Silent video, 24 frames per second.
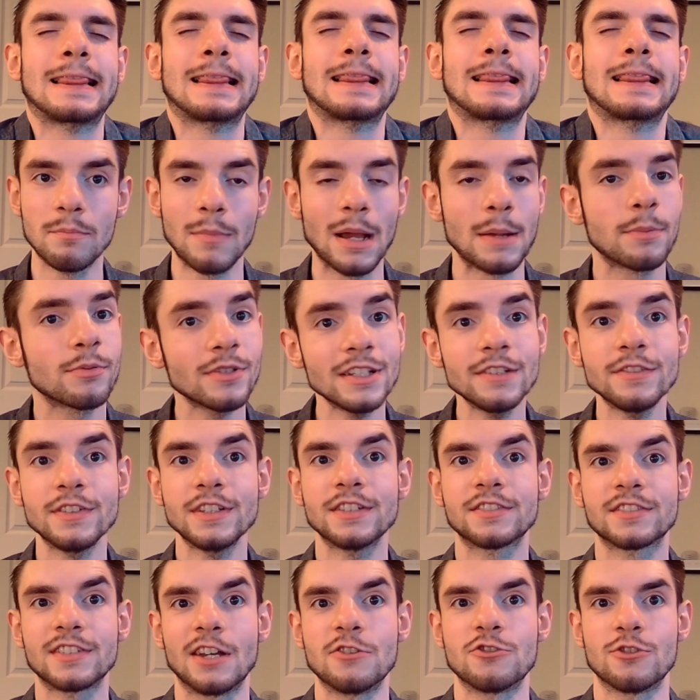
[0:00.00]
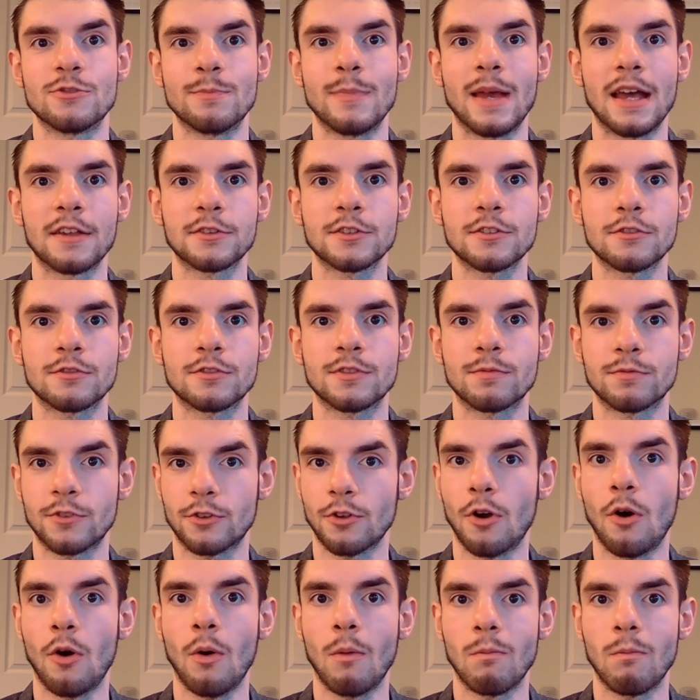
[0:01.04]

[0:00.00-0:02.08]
My previous dungeon master, so